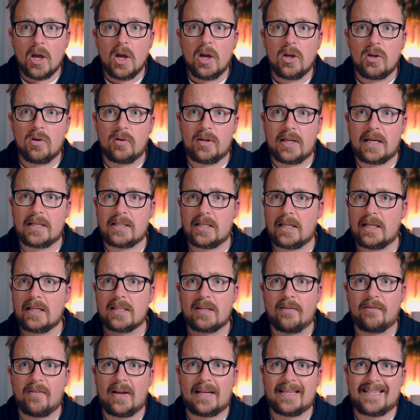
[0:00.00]
Udesly is
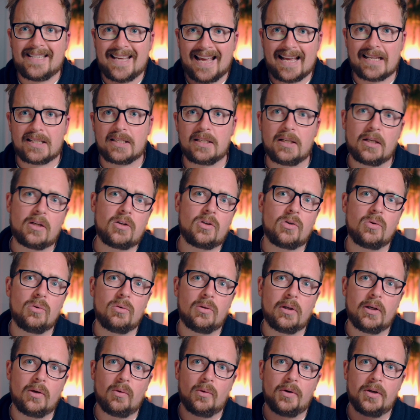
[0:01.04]
a fantastic
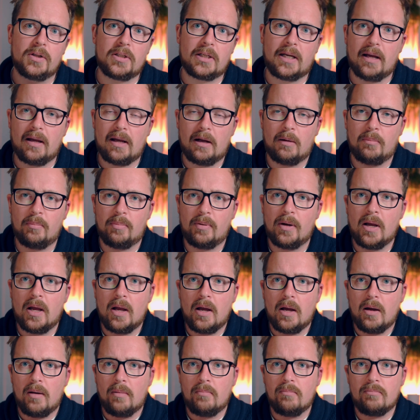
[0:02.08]
tool in order to help
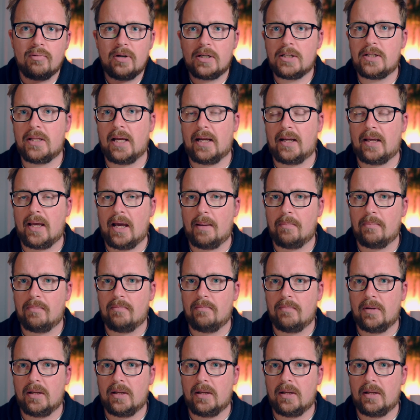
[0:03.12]
bridge that gap.